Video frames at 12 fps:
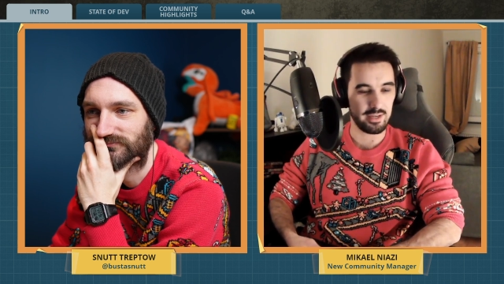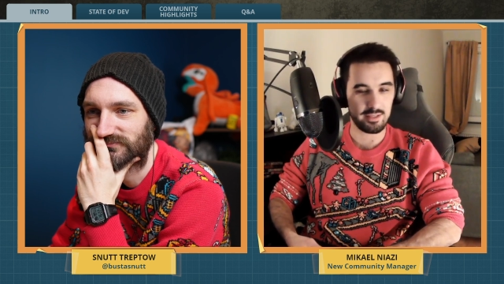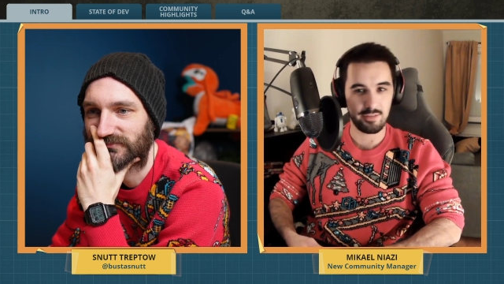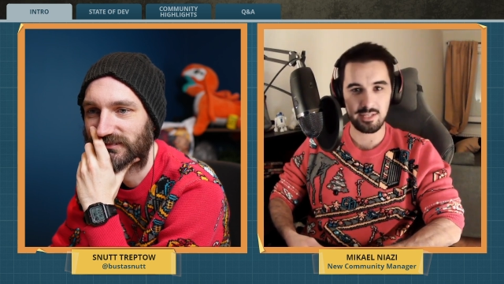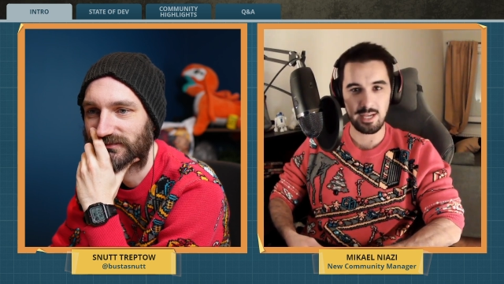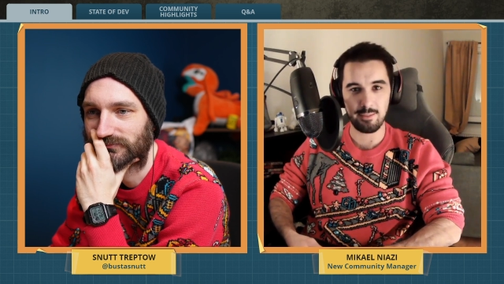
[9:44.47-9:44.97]

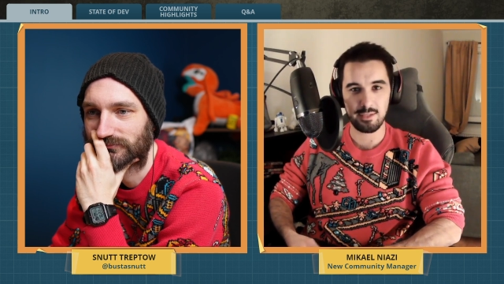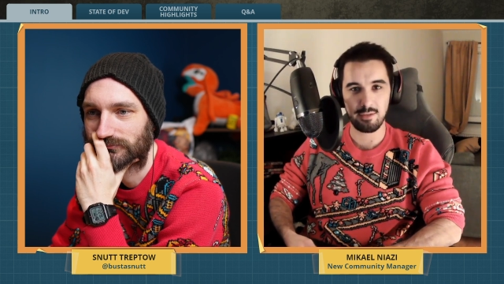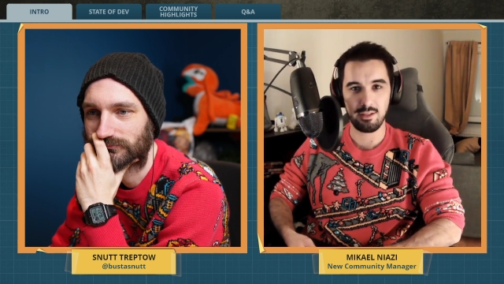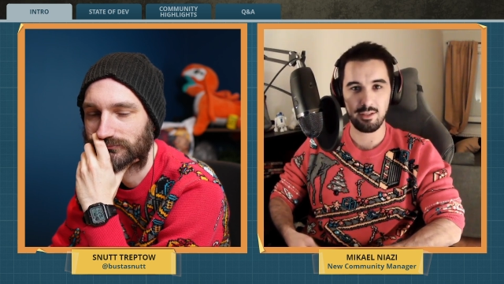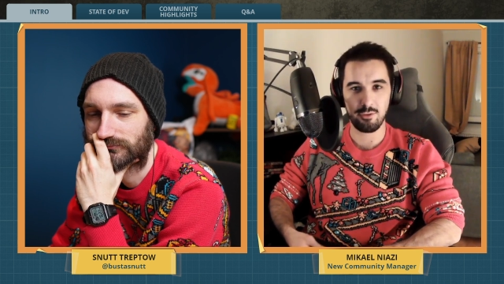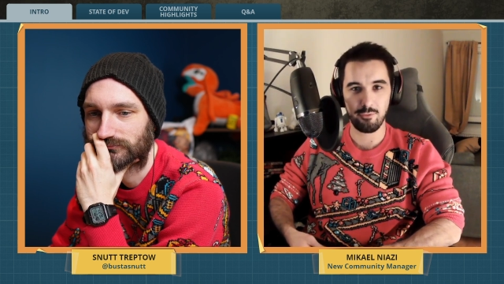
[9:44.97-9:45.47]
Speaker 1: Like there is
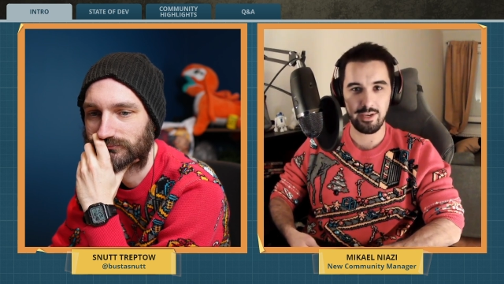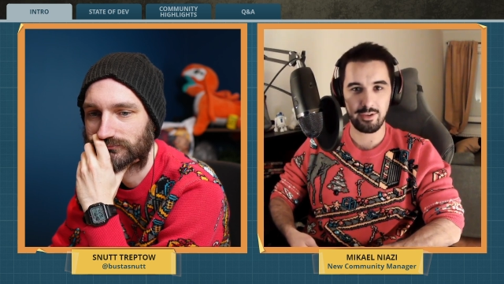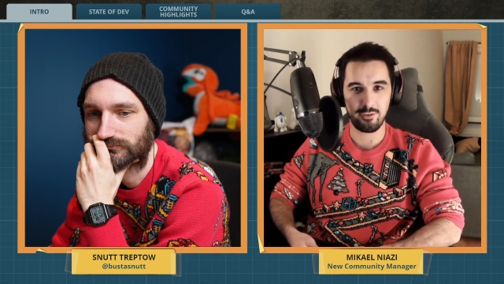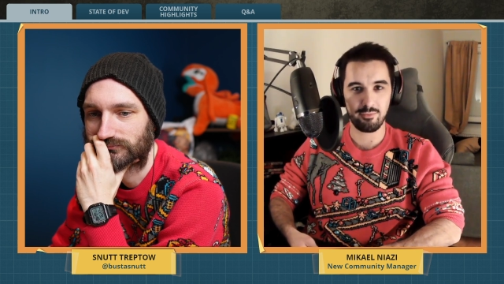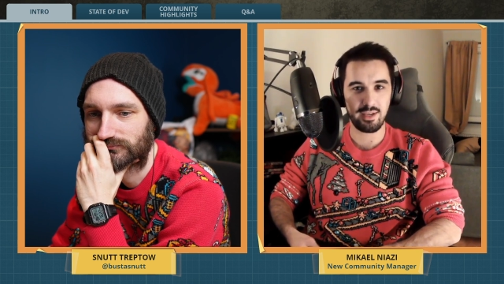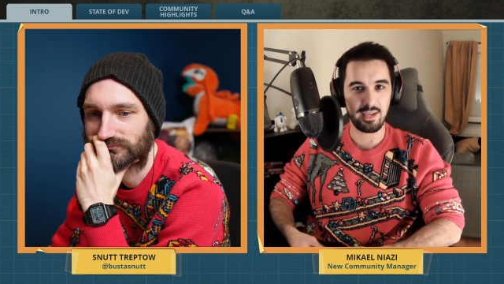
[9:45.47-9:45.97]
absolutely no way
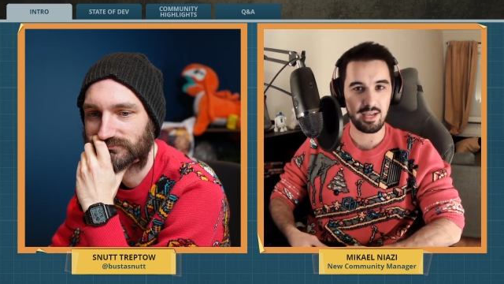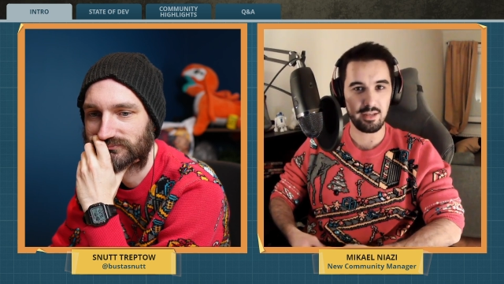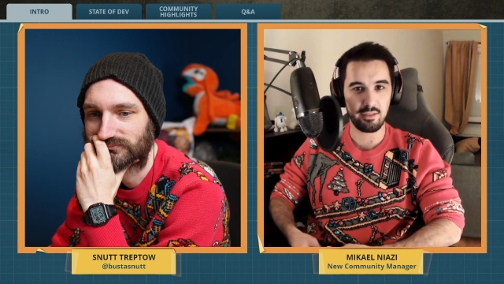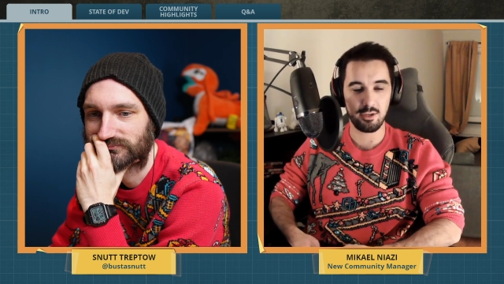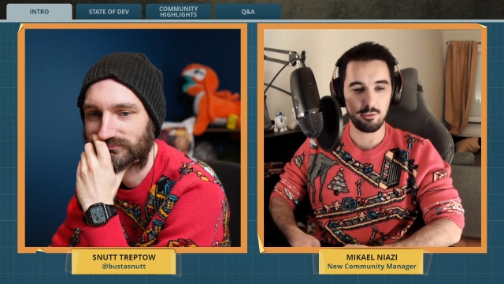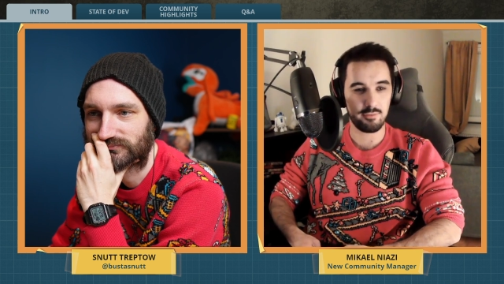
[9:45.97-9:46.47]
I could make
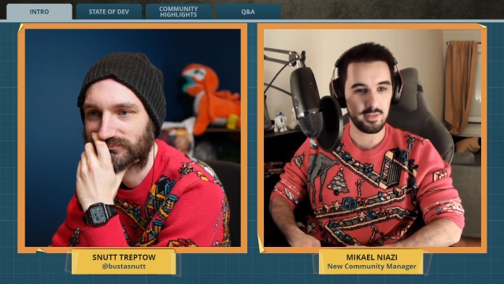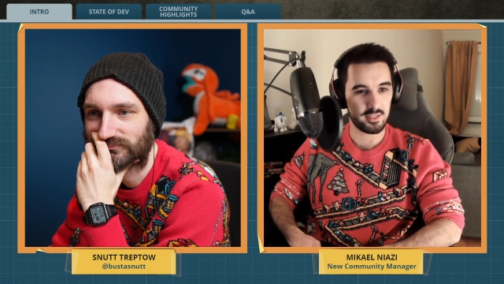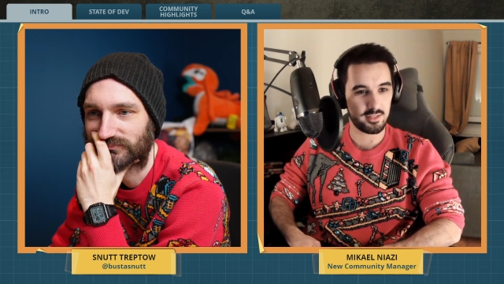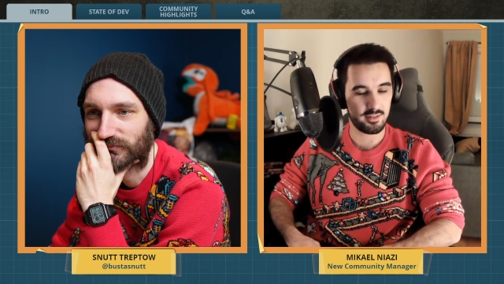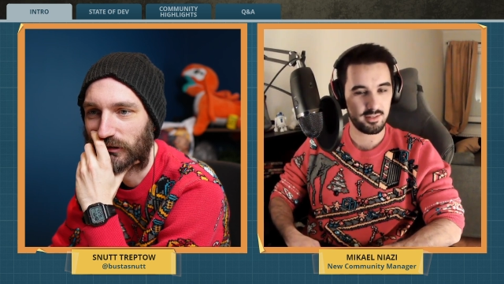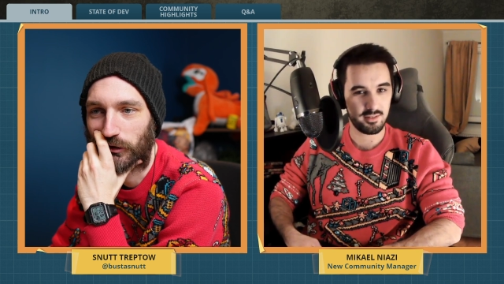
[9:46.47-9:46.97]
anything go faster.